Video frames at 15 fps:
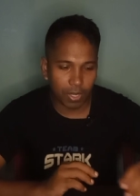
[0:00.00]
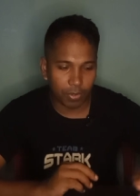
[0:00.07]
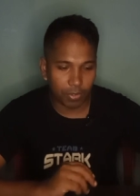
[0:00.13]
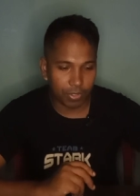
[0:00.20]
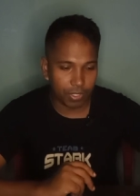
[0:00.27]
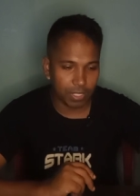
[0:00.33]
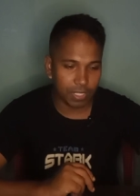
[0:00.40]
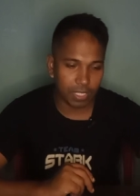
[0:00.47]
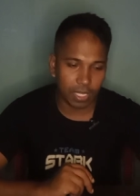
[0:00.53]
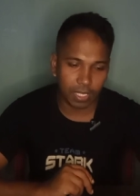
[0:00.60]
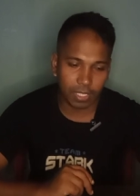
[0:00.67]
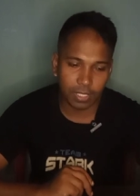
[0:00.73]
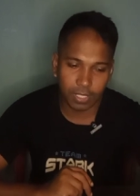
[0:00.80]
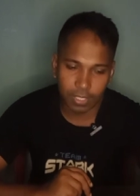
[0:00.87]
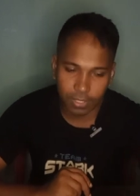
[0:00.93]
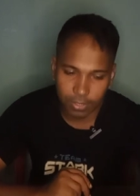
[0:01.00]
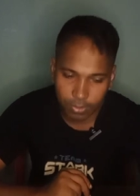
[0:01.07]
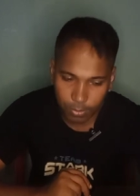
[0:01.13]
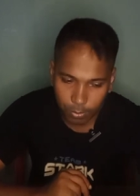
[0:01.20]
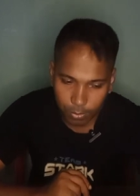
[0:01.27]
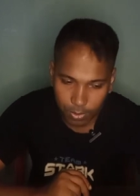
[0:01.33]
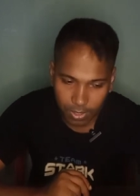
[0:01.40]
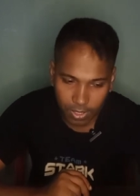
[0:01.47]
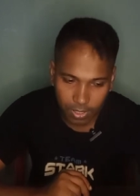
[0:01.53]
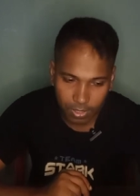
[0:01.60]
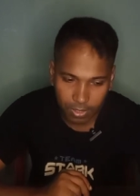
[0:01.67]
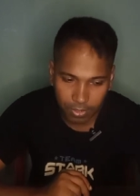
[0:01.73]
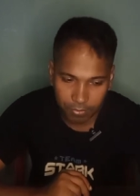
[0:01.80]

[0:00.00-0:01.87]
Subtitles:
our design in social